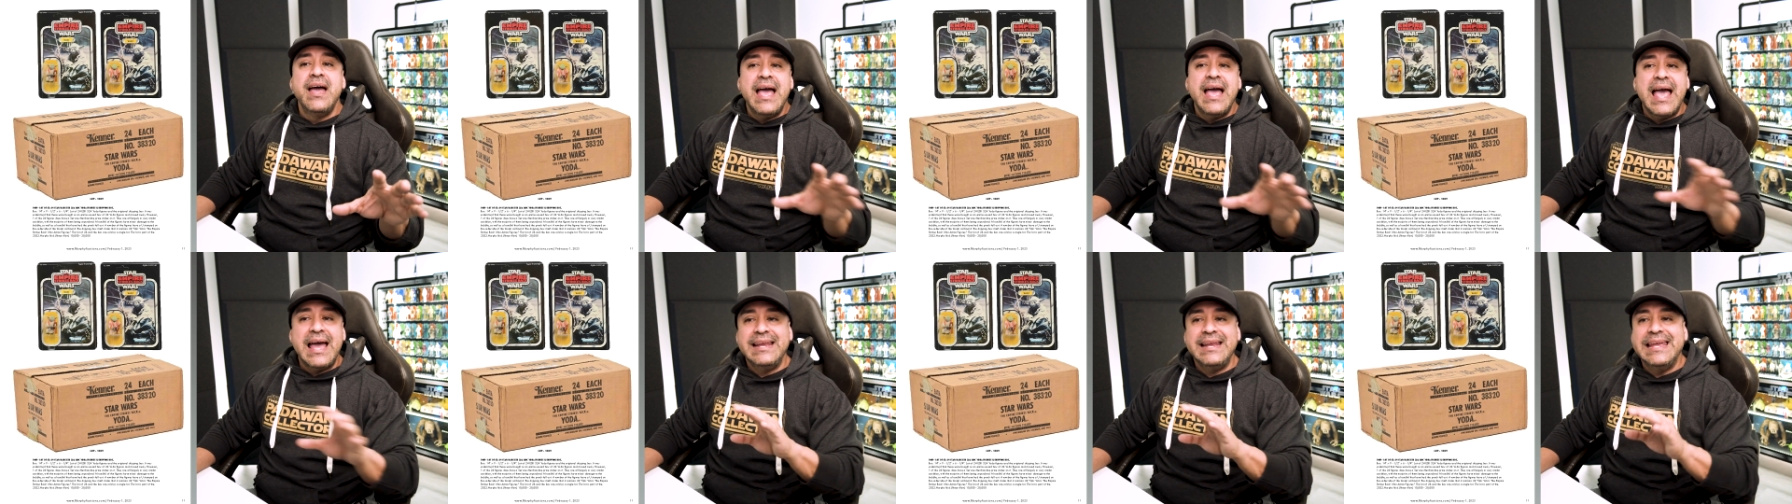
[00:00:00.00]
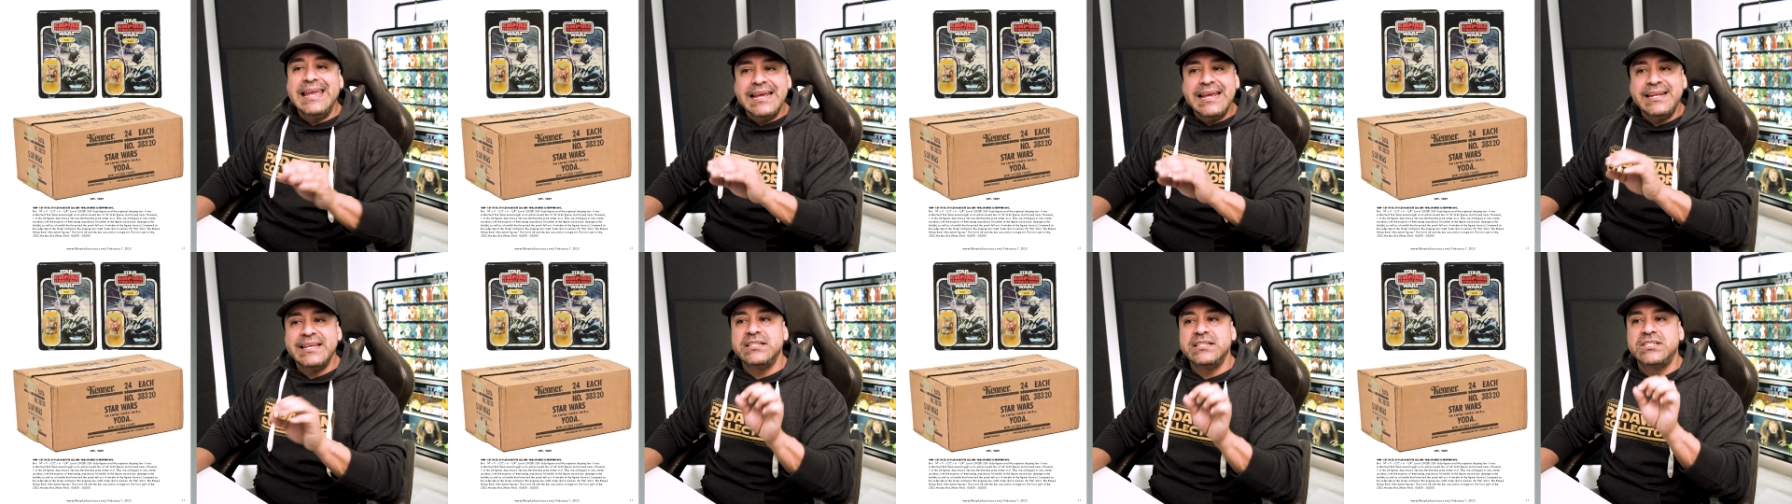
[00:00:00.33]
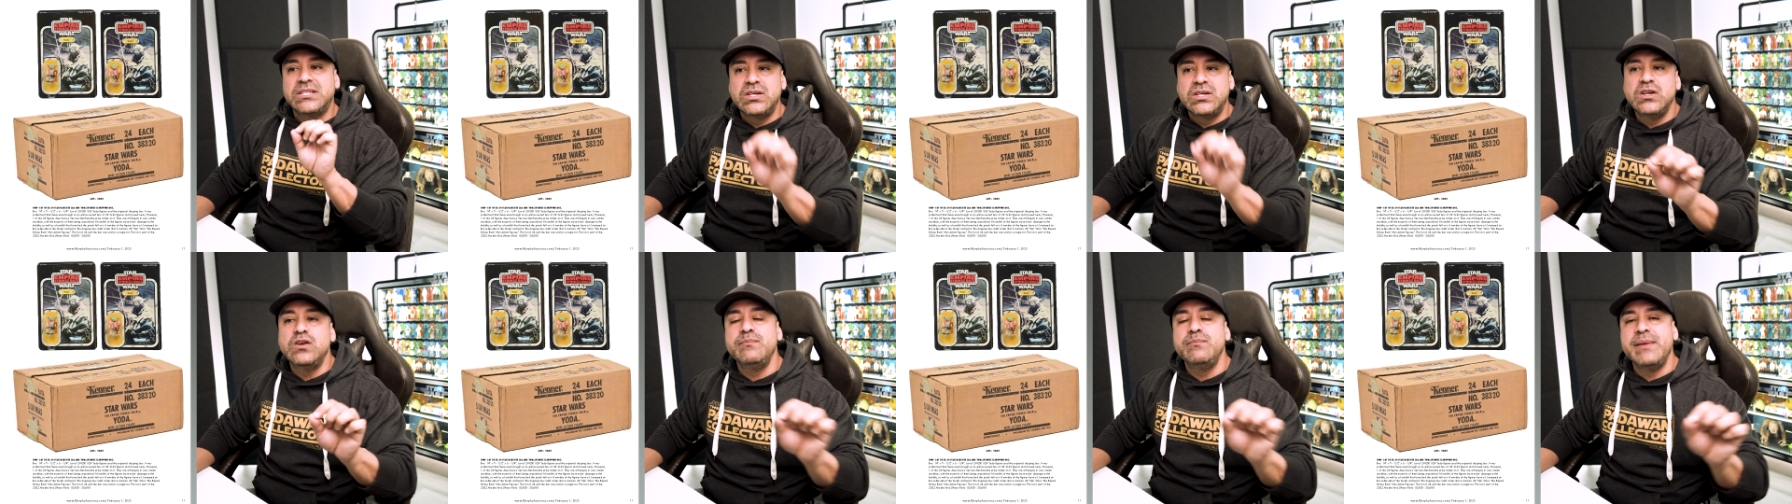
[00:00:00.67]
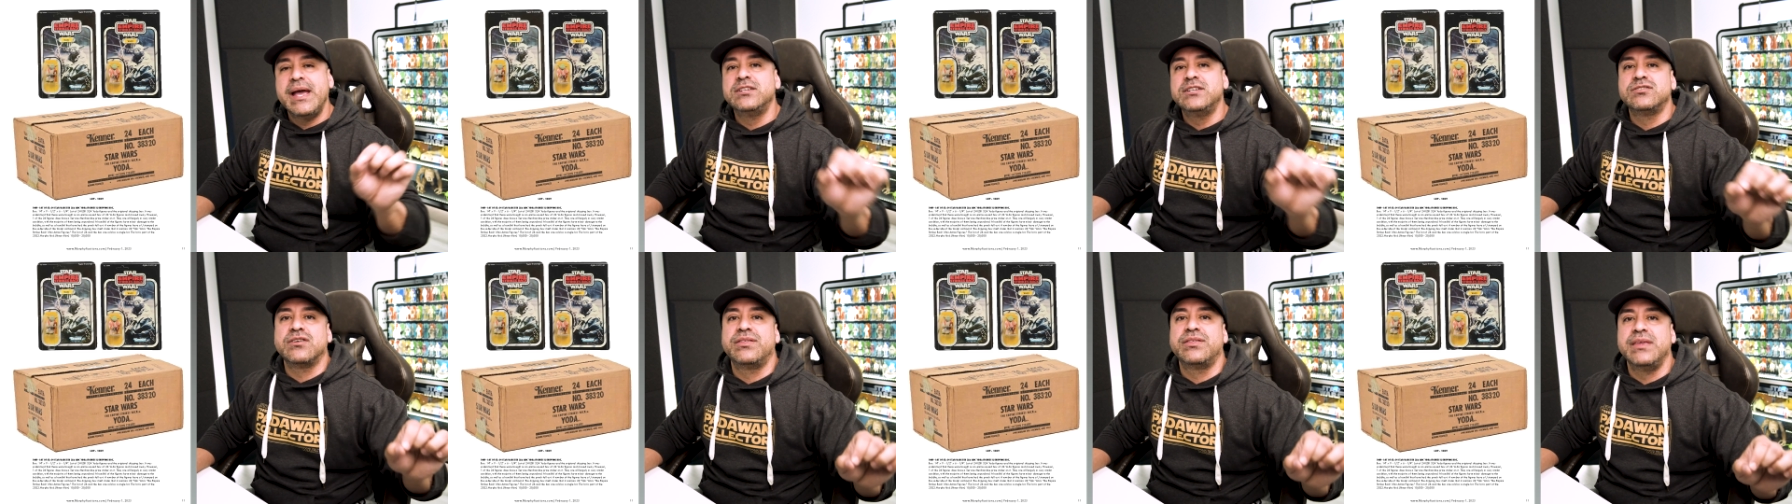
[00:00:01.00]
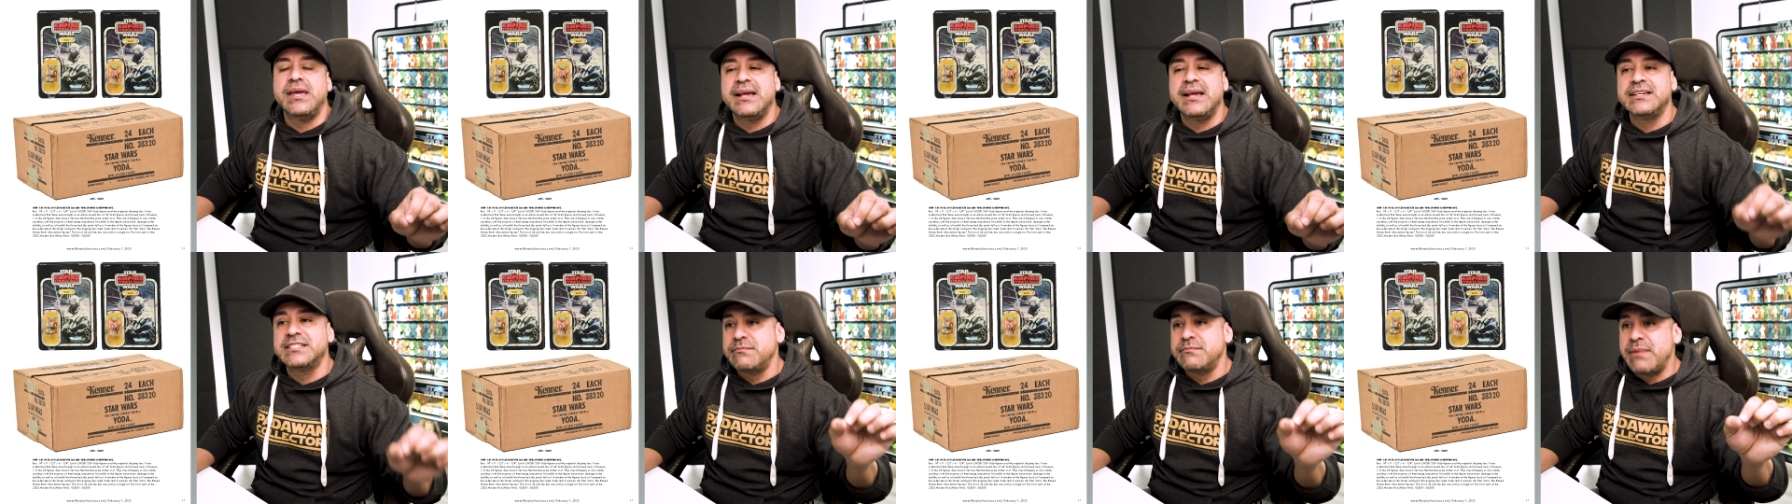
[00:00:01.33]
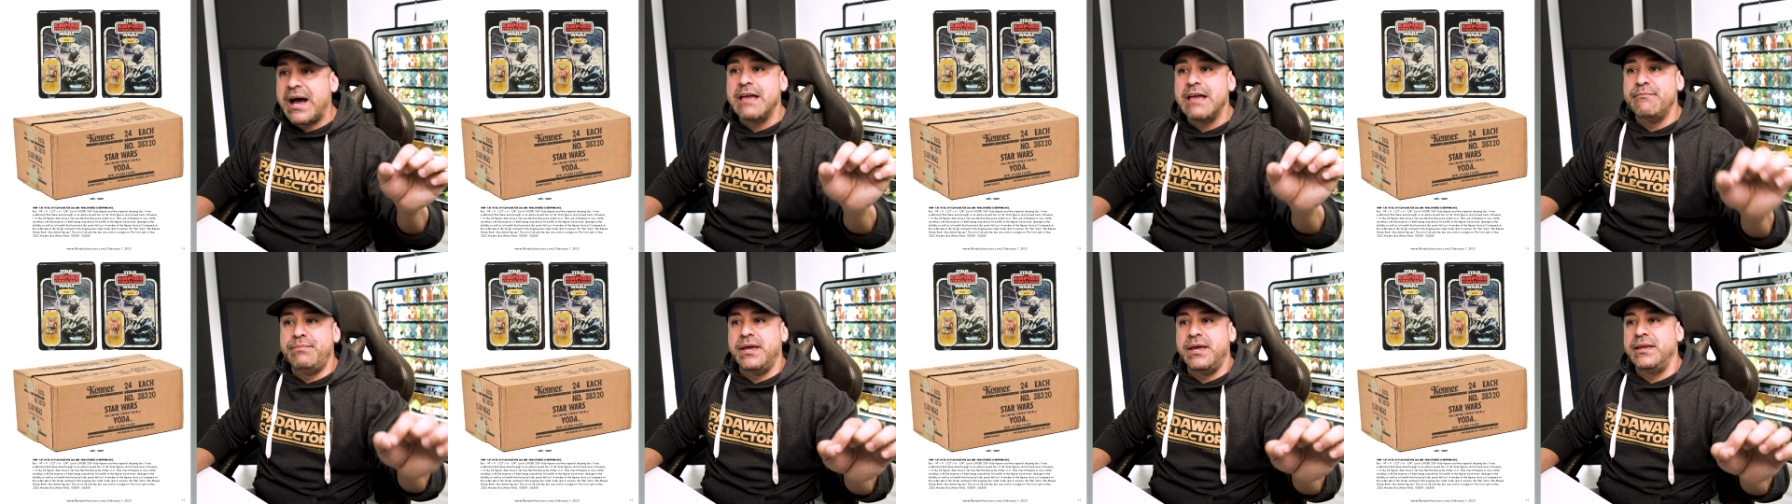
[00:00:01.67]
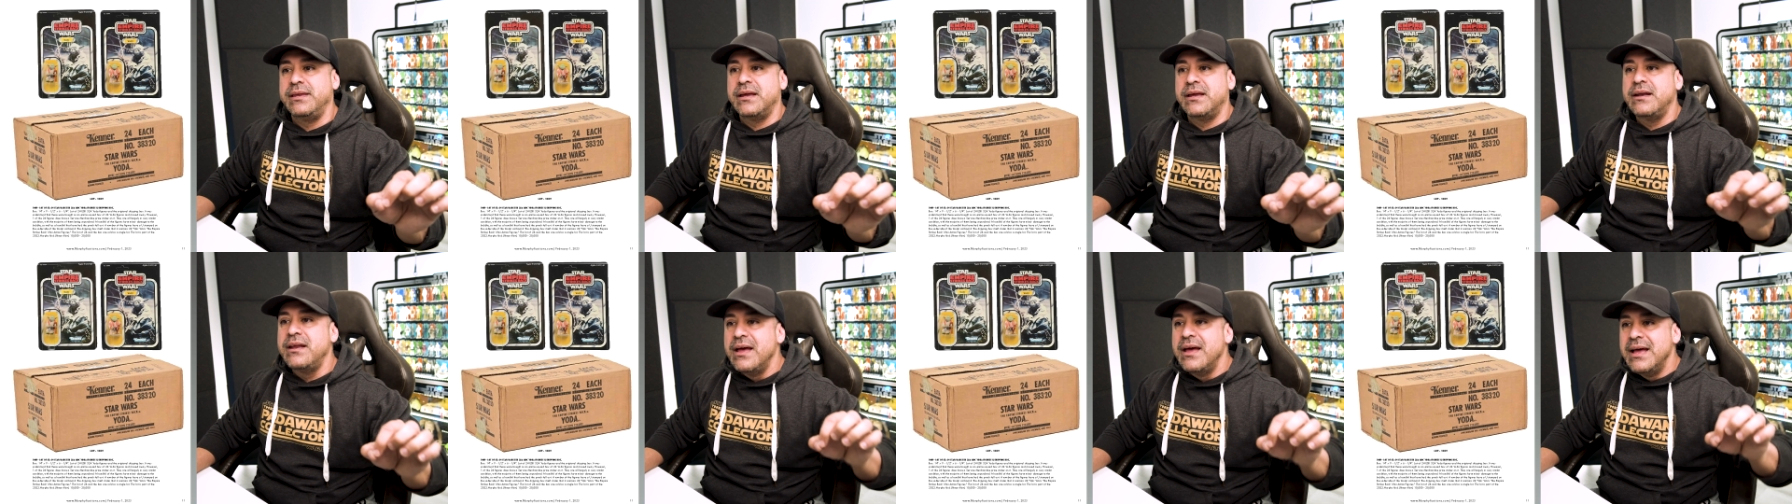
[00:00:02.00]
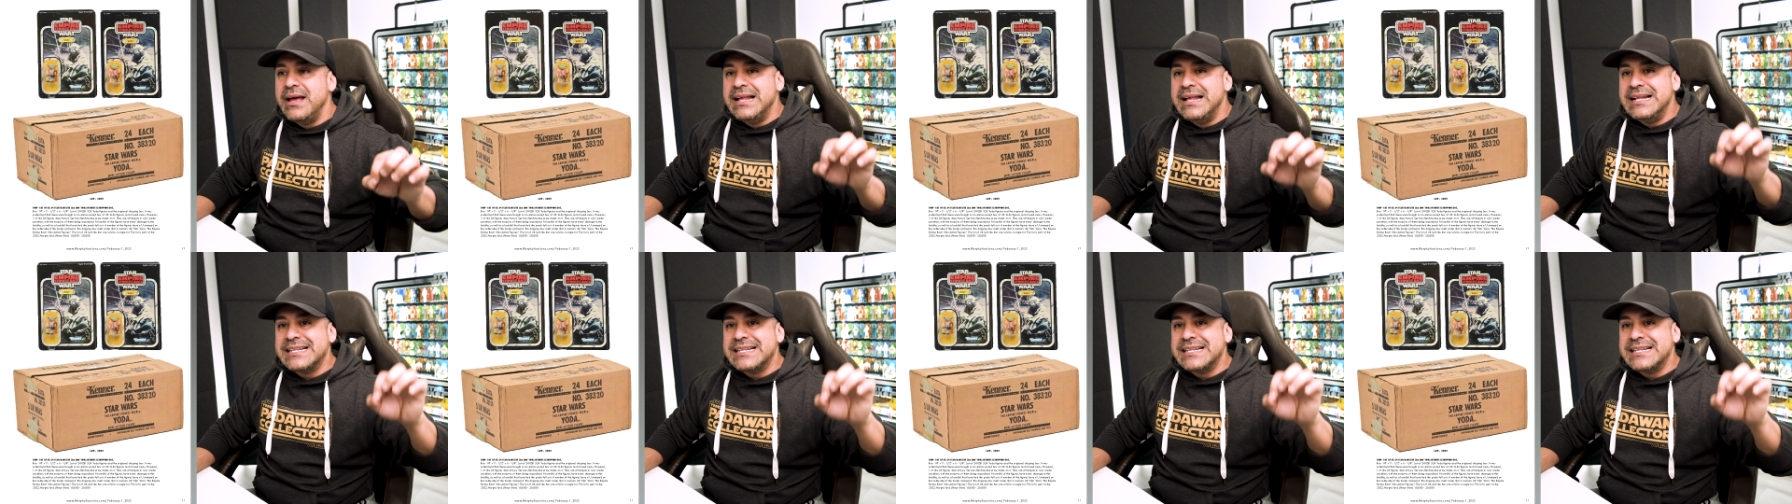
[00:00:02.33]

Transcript: and he did two major things, in my opinion,